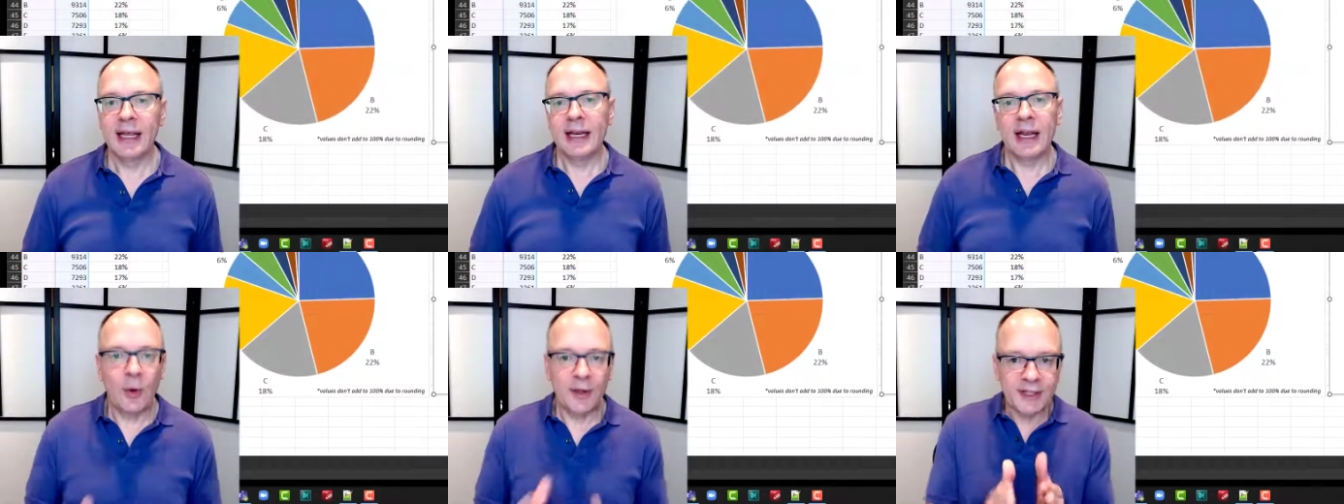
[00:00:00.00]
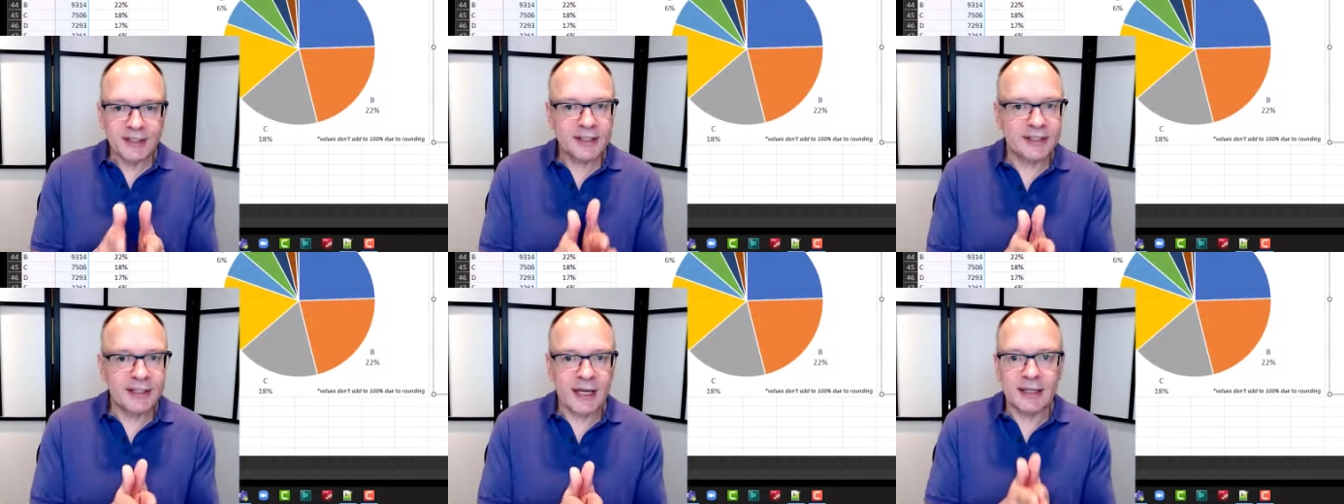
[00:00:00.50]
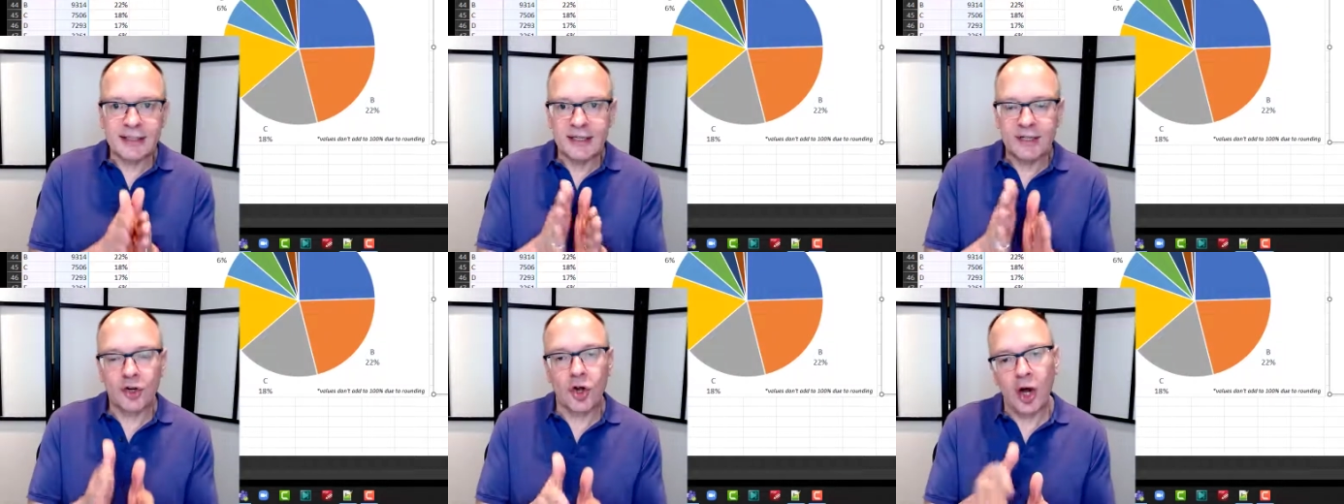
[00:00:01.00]
Now what this has done is
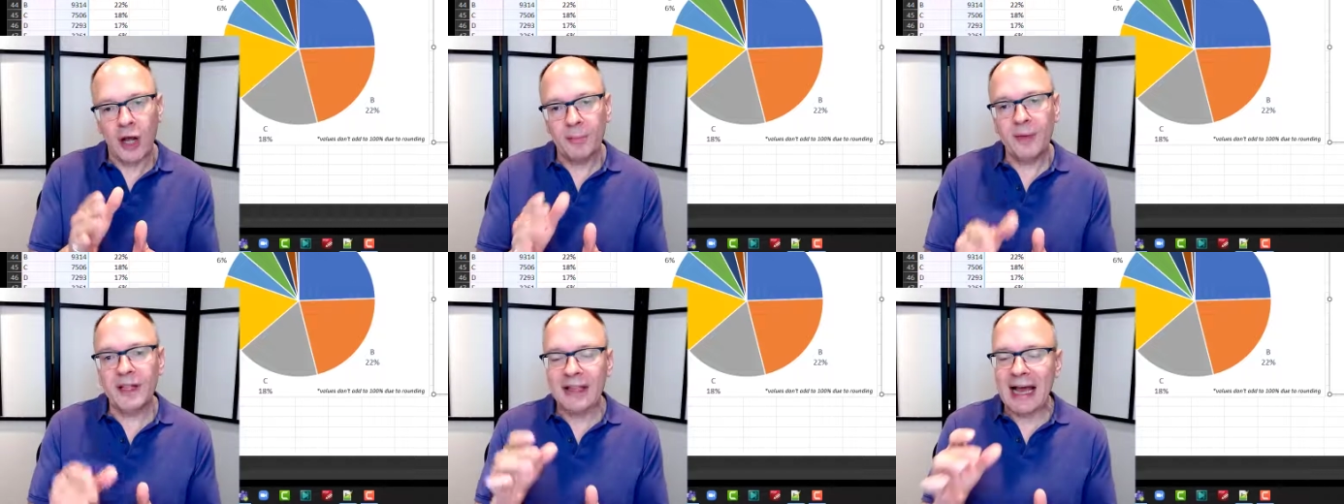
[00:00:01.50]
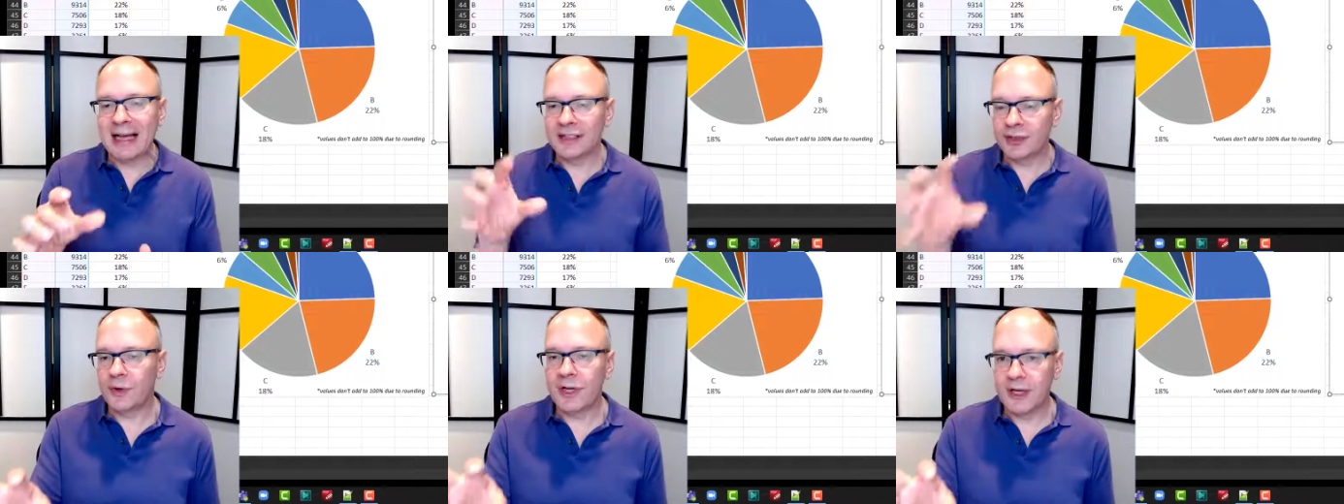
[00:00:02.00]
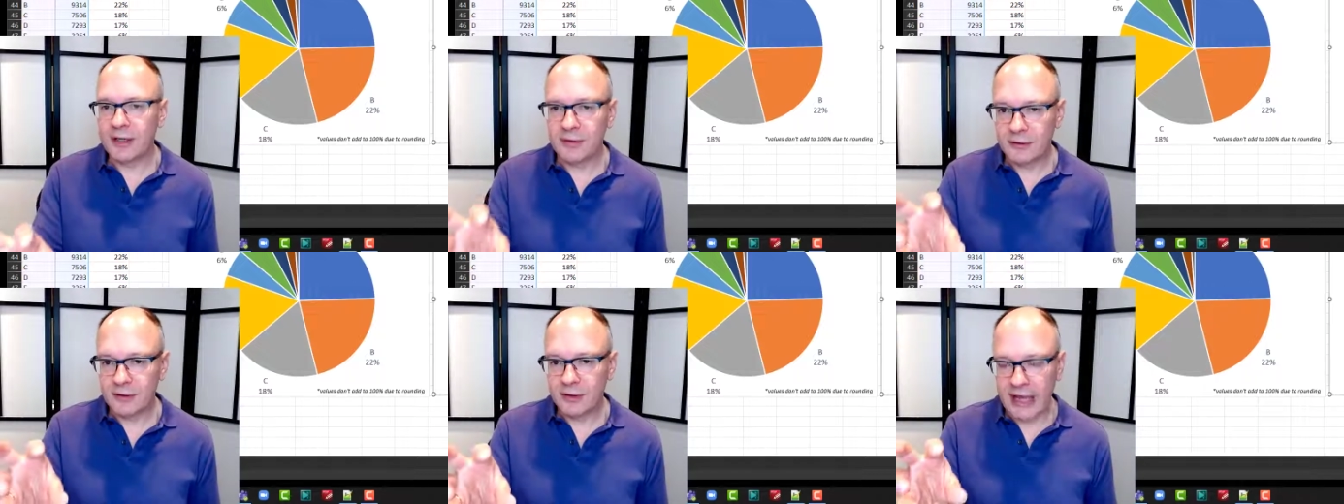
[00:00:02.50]
it's copied that screen
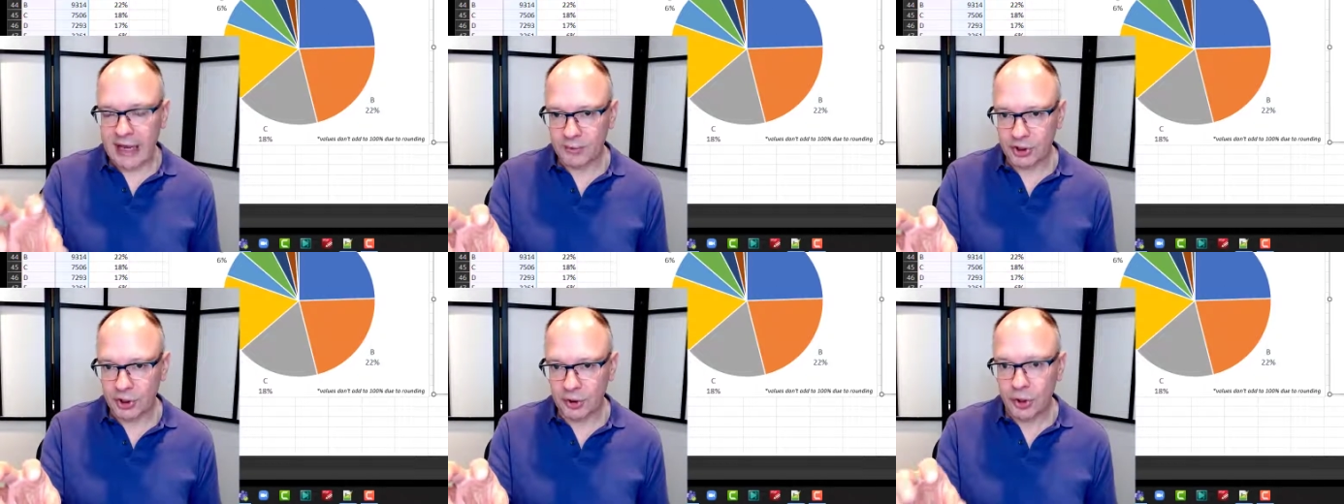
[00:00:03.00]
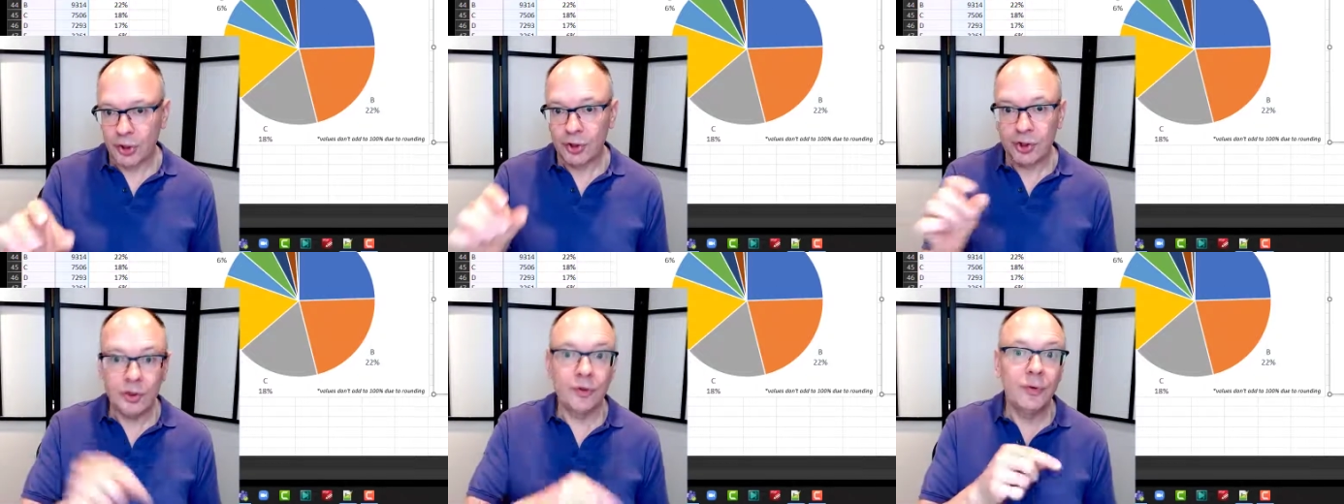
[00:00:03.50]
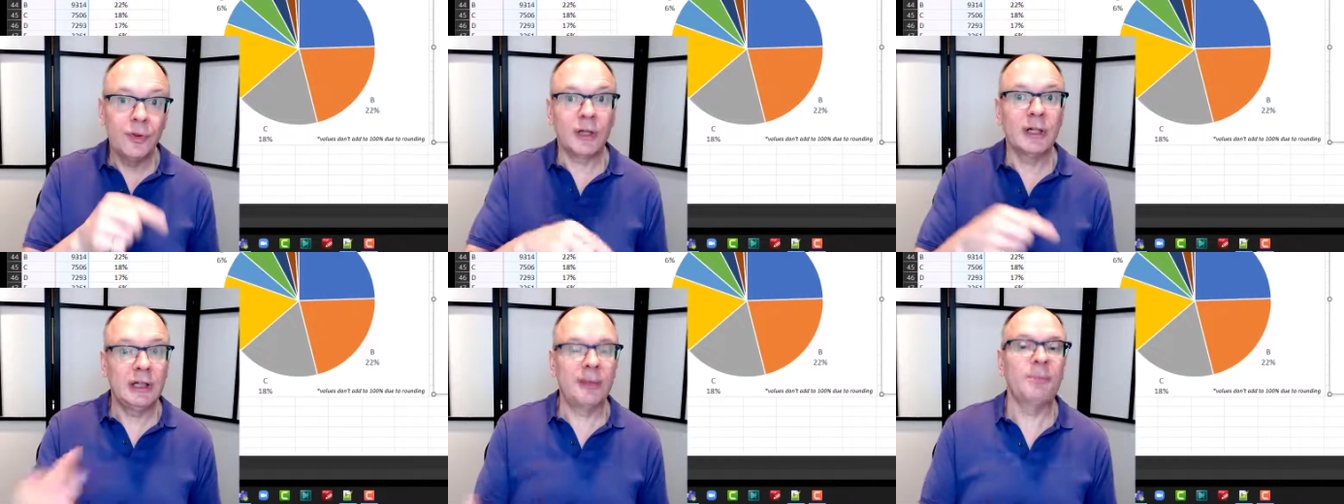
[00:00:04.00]
capture to the
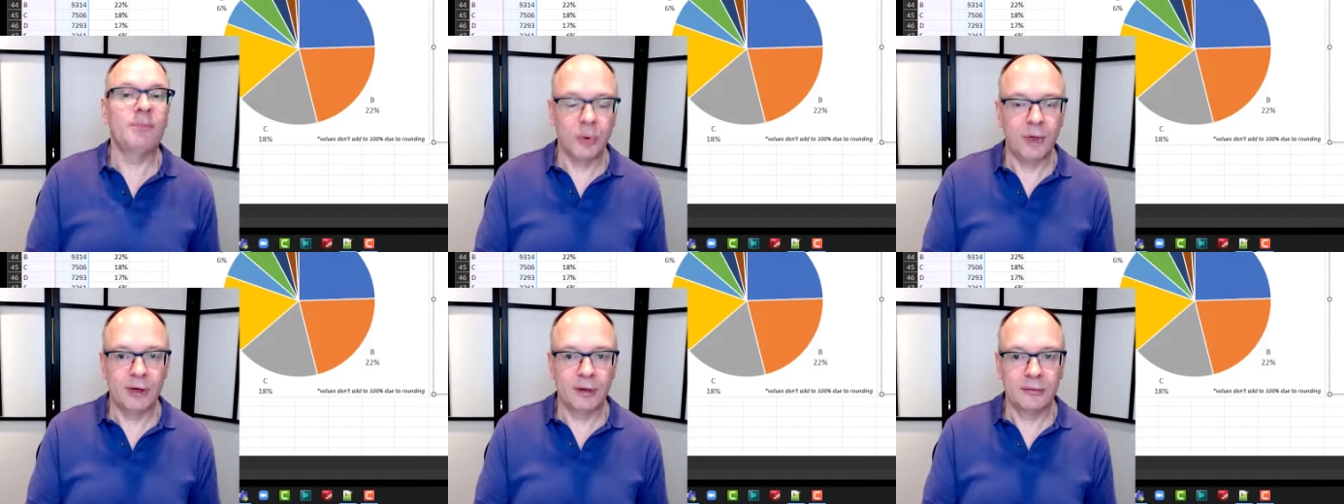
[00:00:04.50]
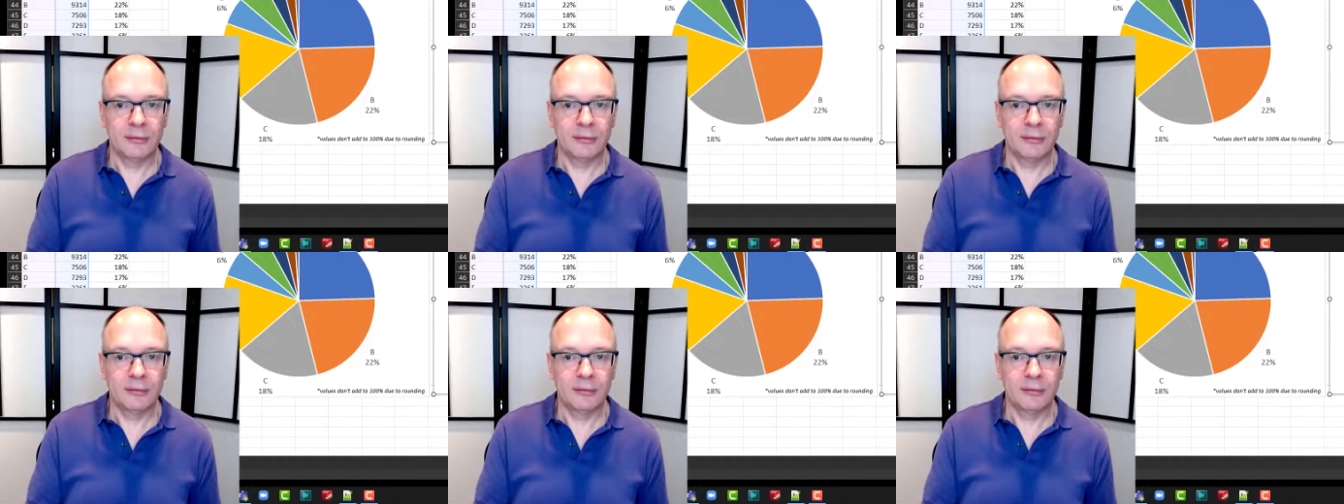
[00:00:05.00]
clipboard.